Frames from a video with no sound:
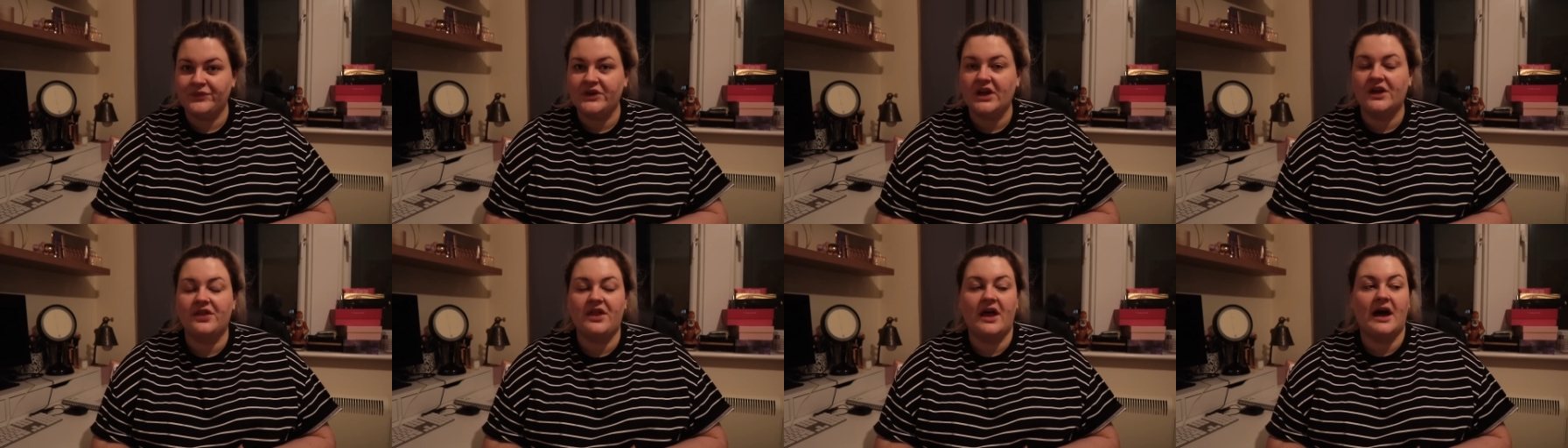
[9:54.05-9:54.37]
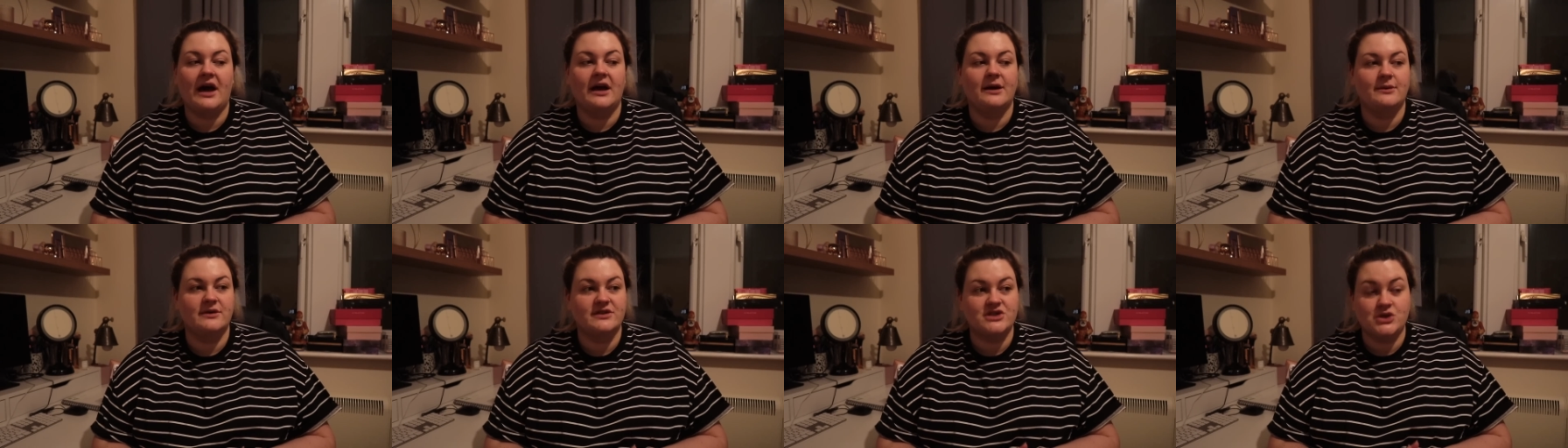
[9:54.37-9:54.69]

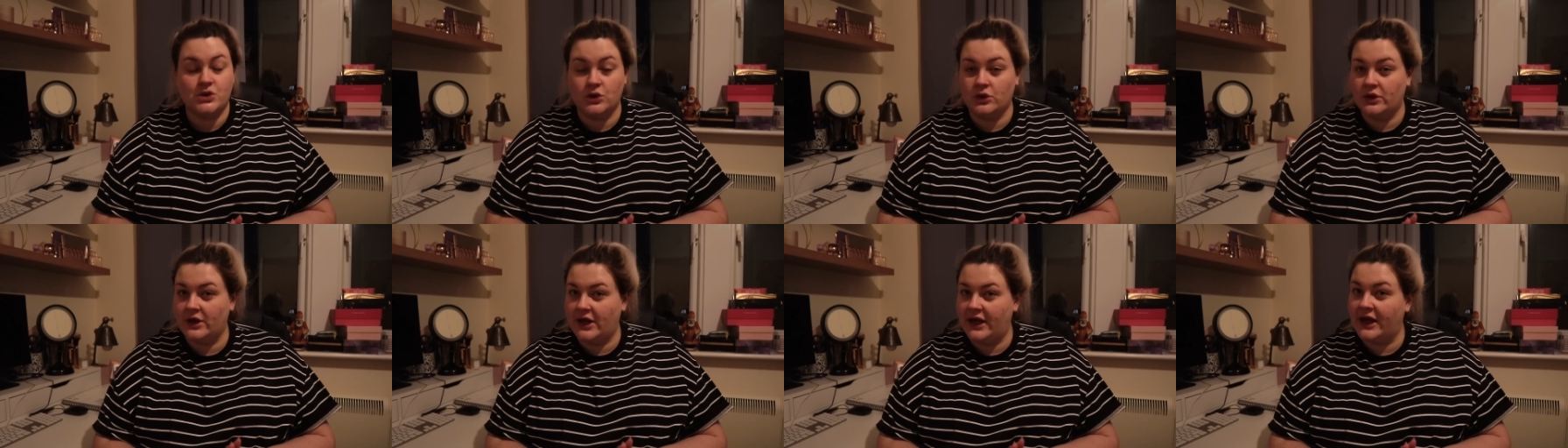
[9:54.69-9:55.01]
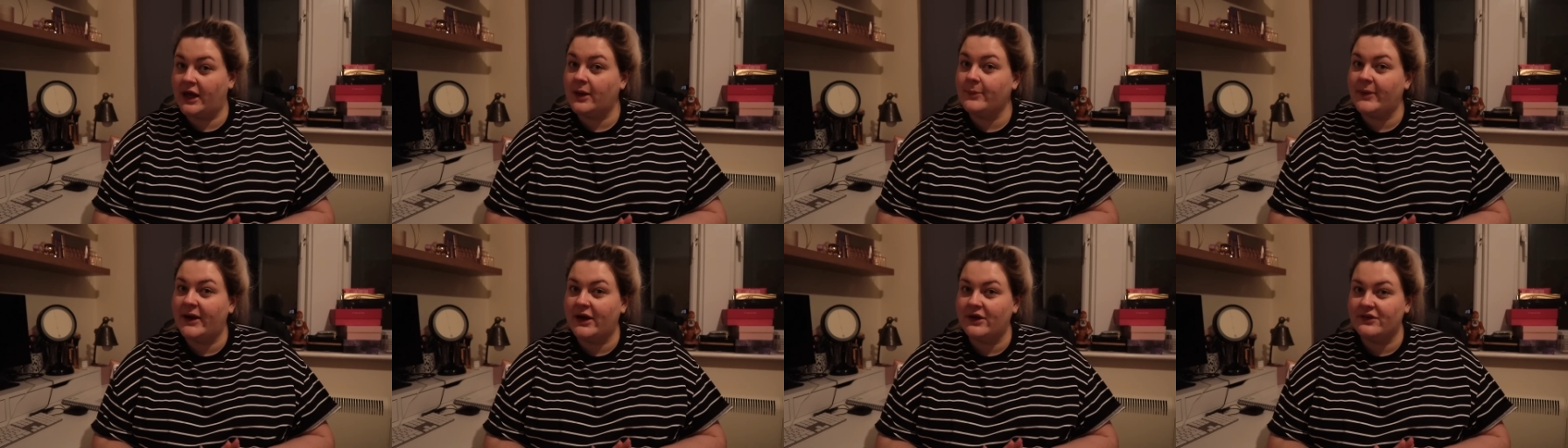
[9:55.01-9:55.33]
that I was talking
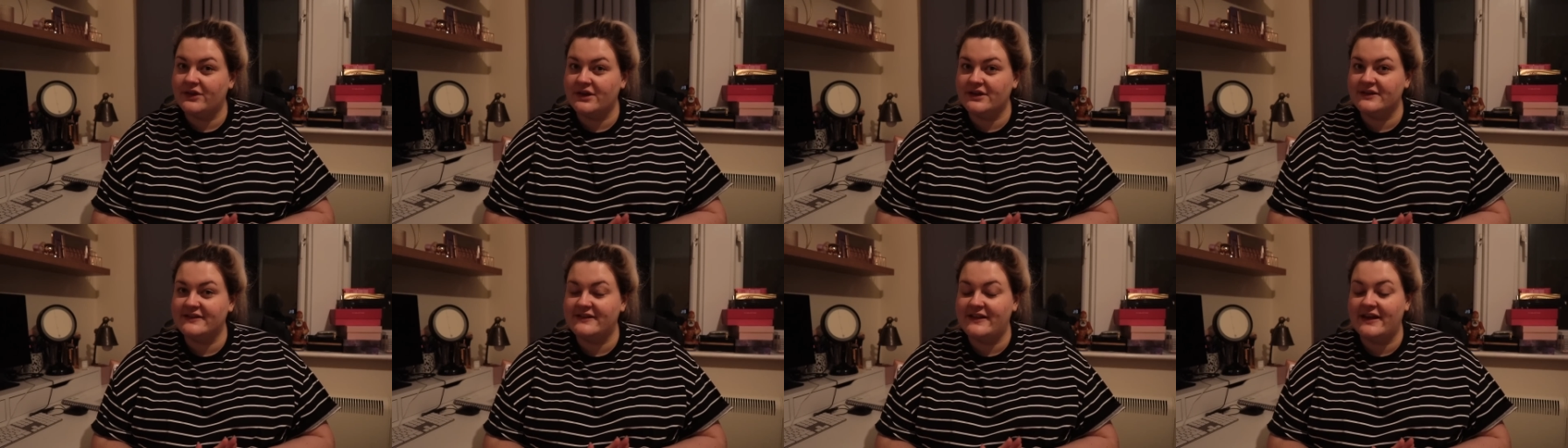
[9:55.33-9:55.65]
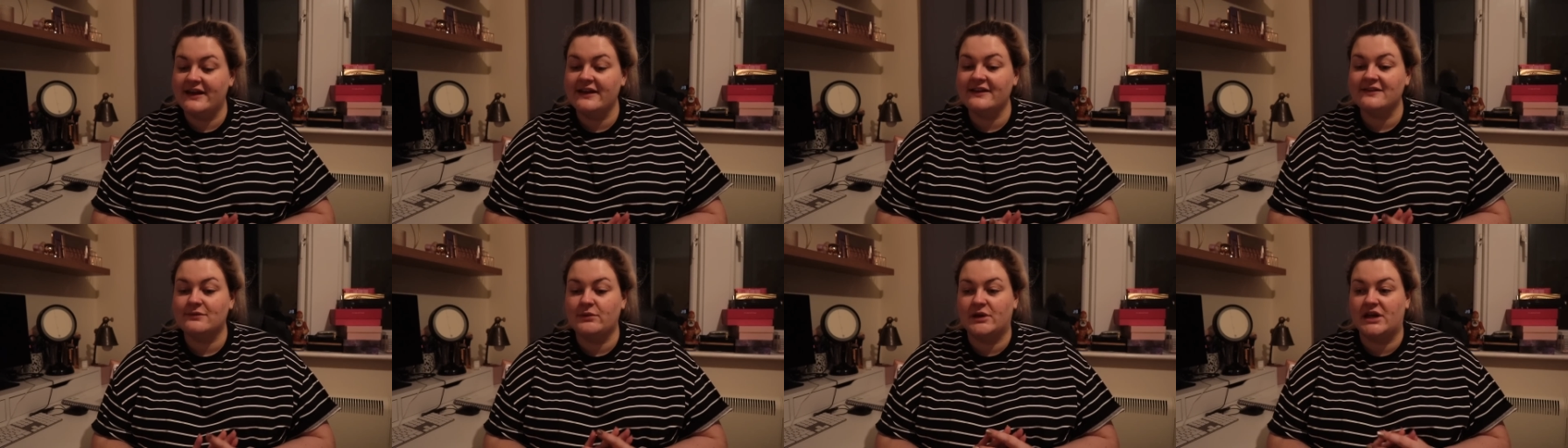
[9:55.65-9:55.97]
about those
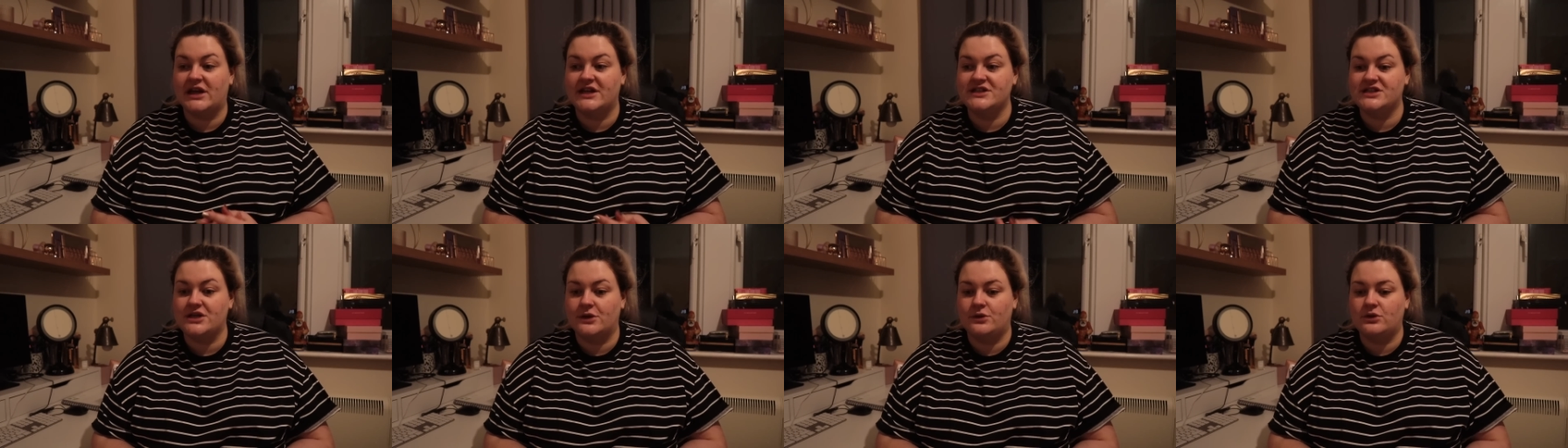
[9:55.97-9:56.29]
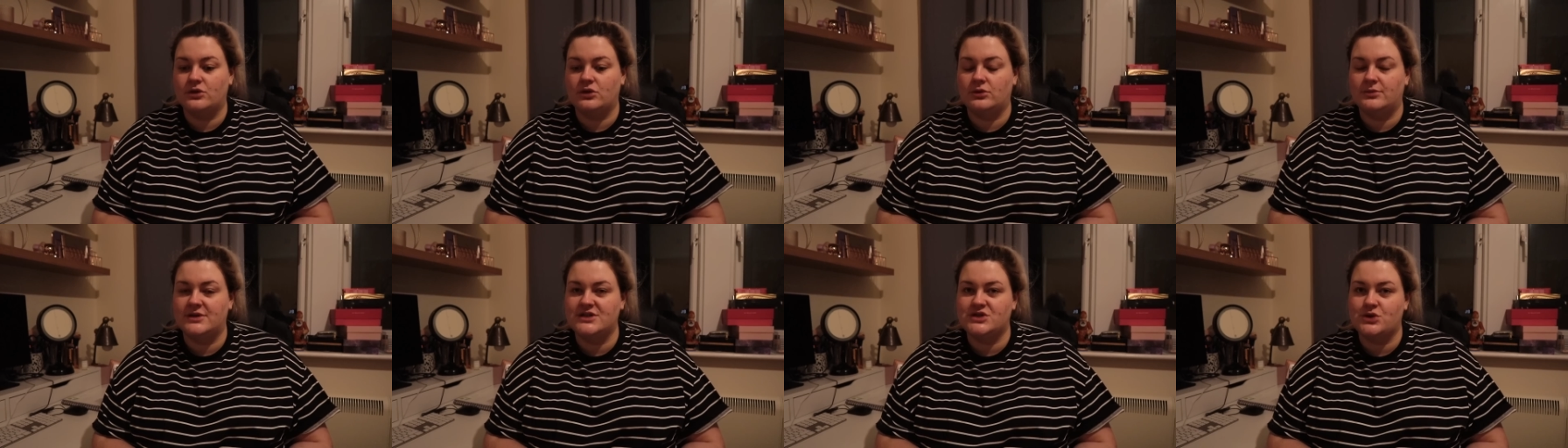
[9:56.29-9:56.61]
things when I don't
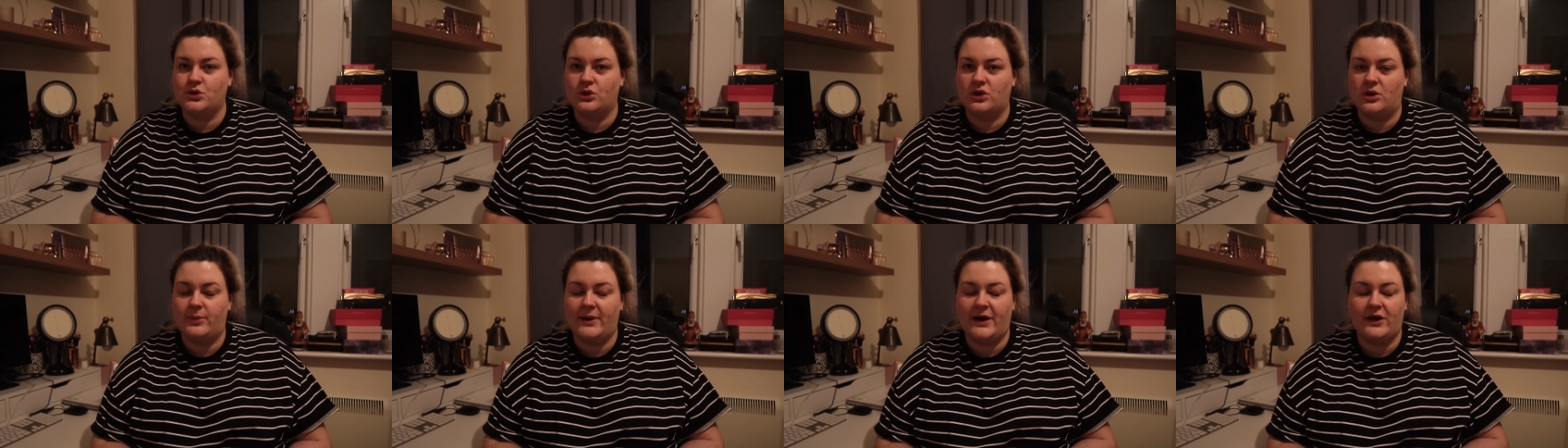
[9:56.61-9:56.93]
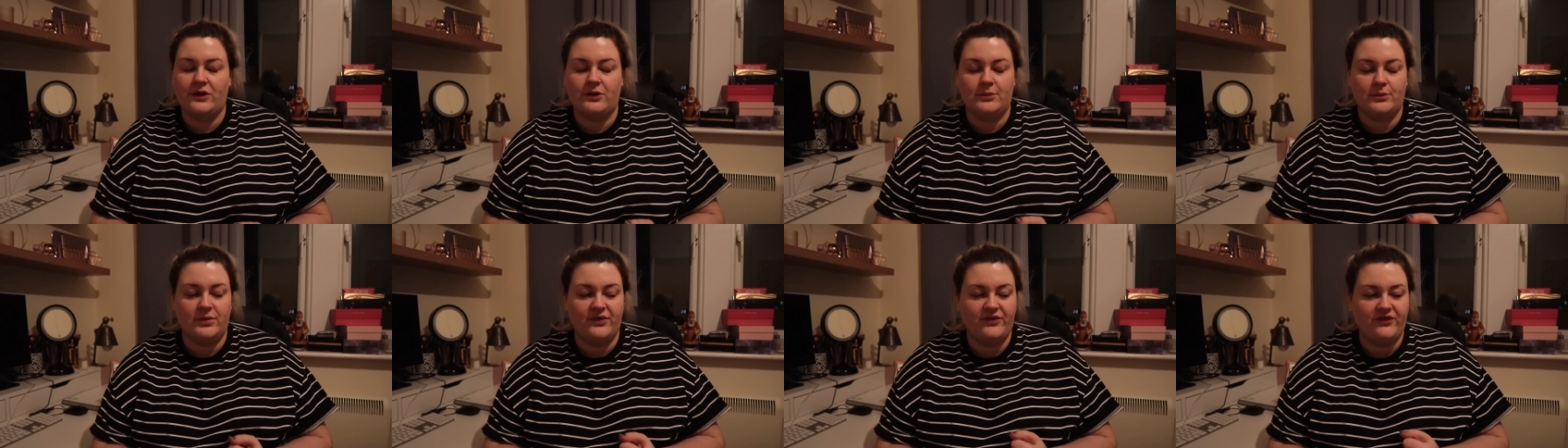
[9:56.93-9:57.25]
normally talk about
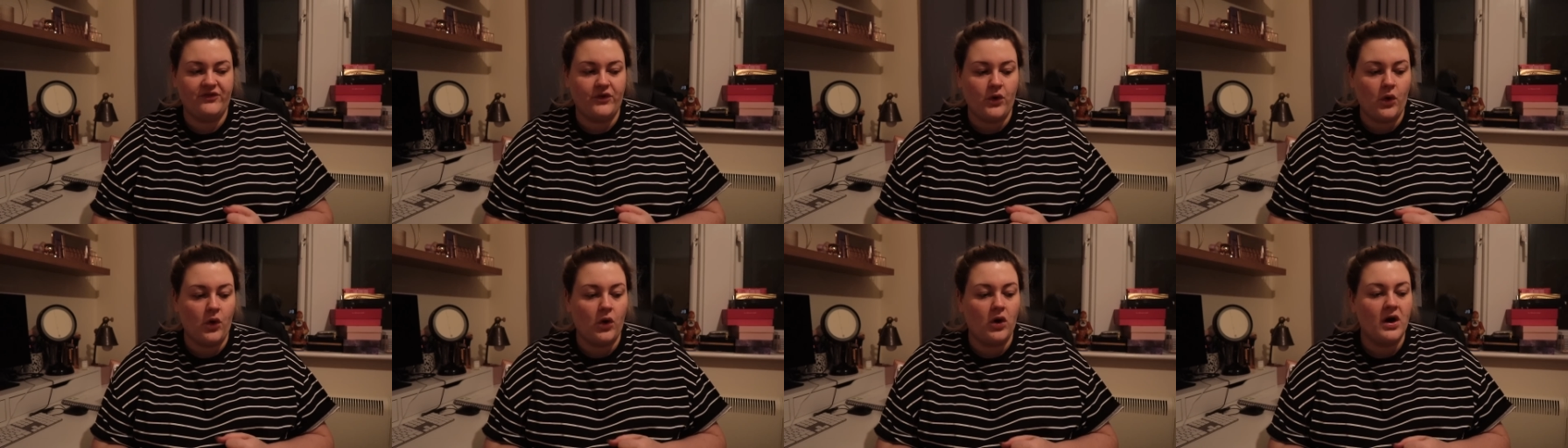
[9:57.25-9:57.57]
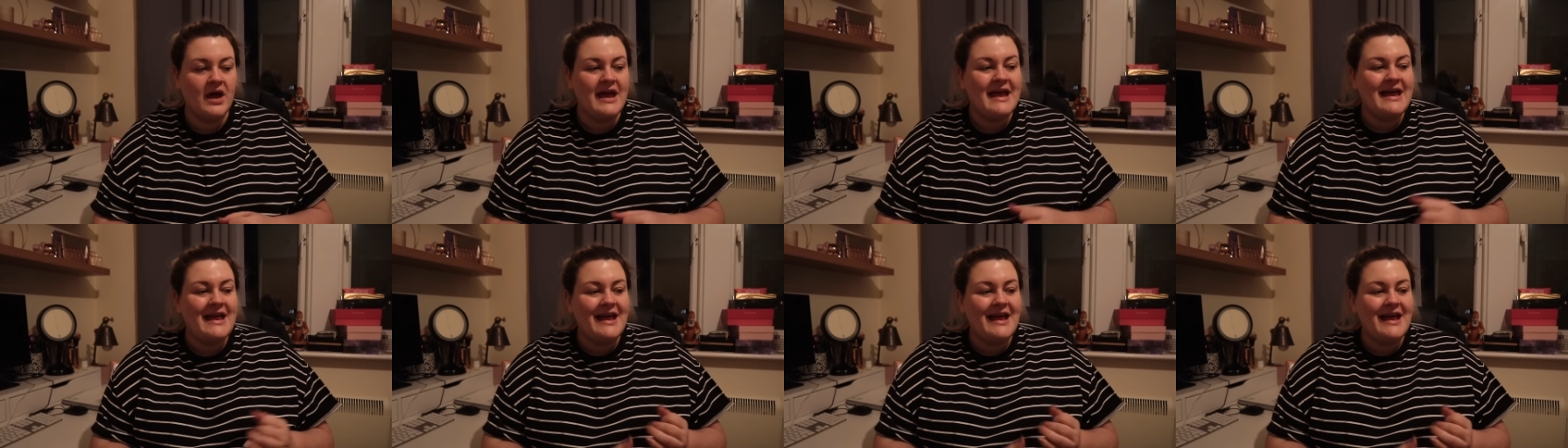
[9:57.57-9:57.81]
them before.